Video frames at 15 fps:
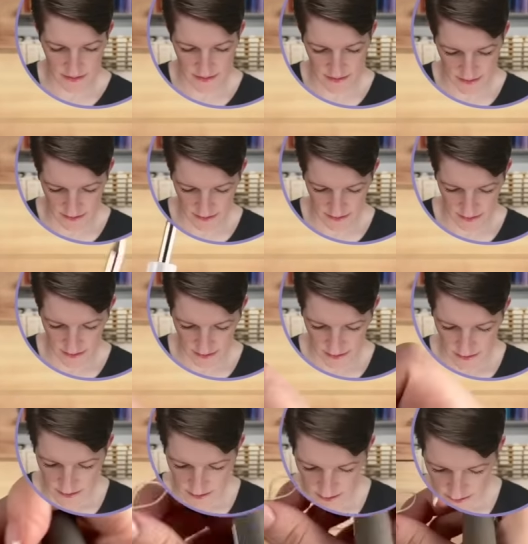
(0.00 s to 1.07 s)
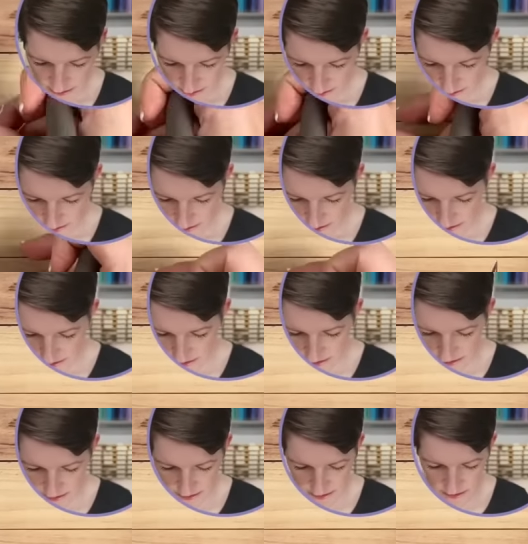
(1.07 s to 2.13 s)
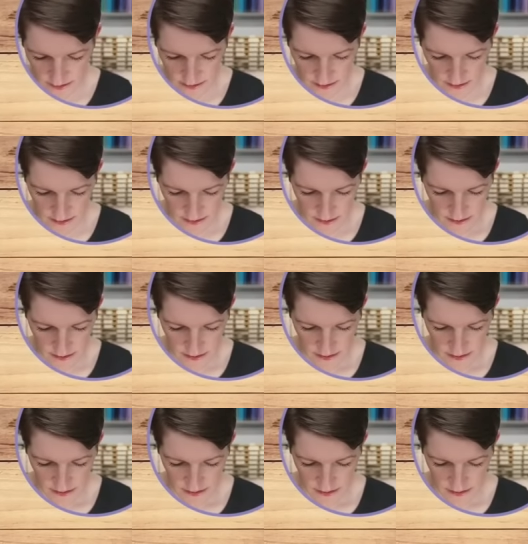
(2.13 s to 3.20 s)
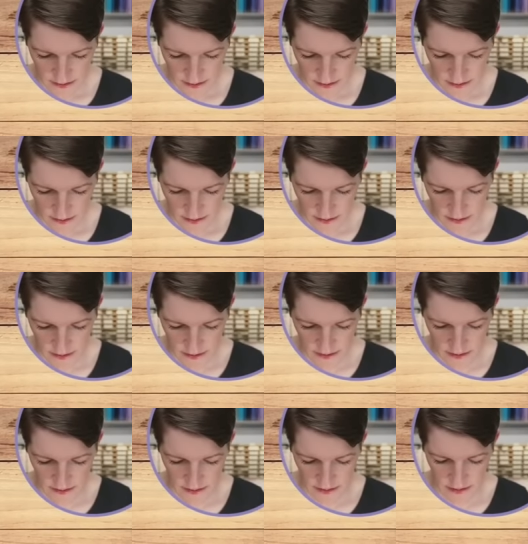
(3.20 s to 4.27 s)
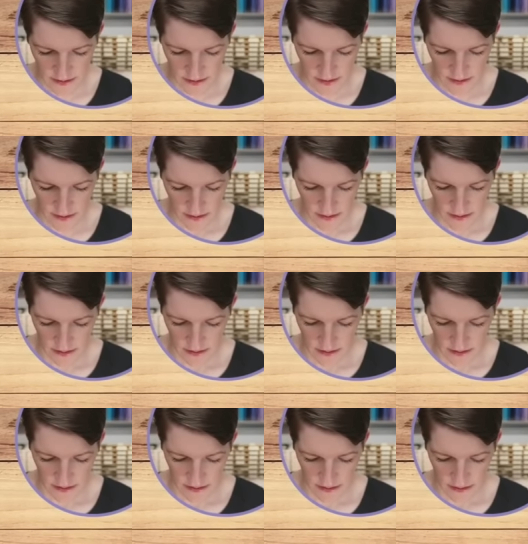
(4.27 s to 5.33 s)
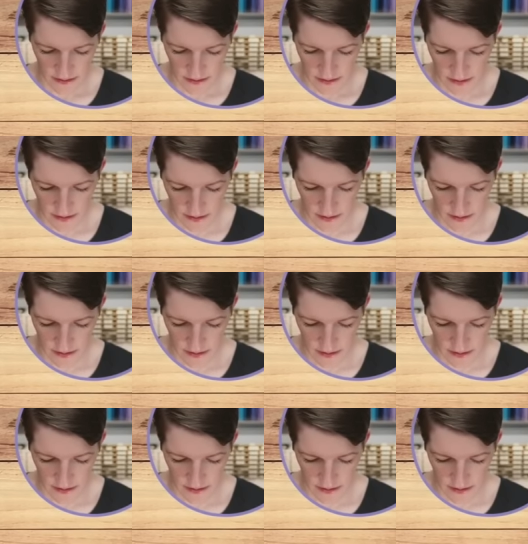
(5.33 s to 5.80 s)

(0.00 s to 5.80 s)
No one is speaking in this clip.